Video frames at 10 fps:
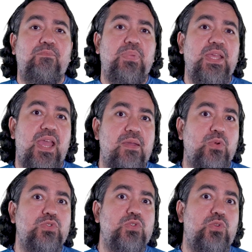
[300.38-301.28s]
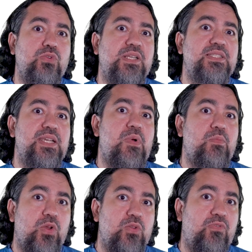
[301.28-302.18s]
being able to tune a Gemma
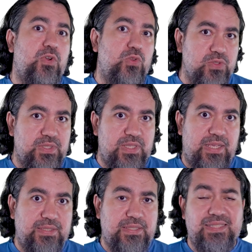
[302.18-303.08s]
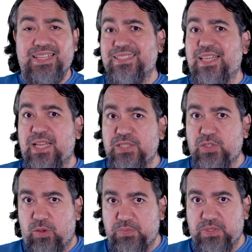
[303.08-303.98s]
model for those tasks is a nice
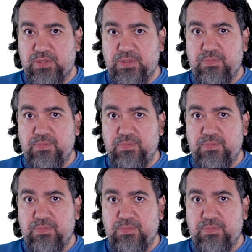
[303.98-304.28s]
option.